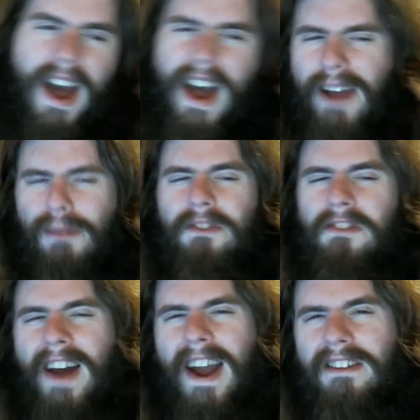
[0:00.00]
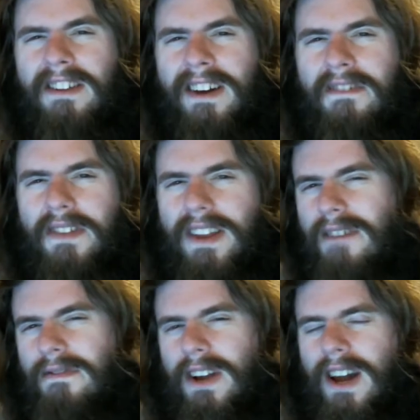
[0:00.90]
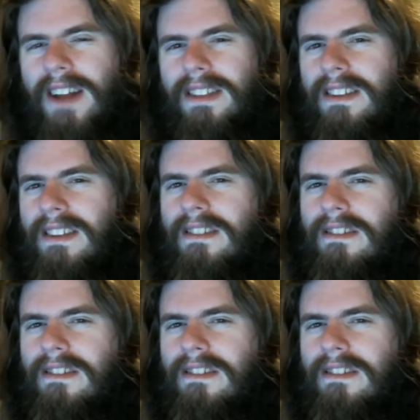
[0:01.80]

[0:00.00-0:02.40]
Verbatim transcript: I was tired enough that I forgot that this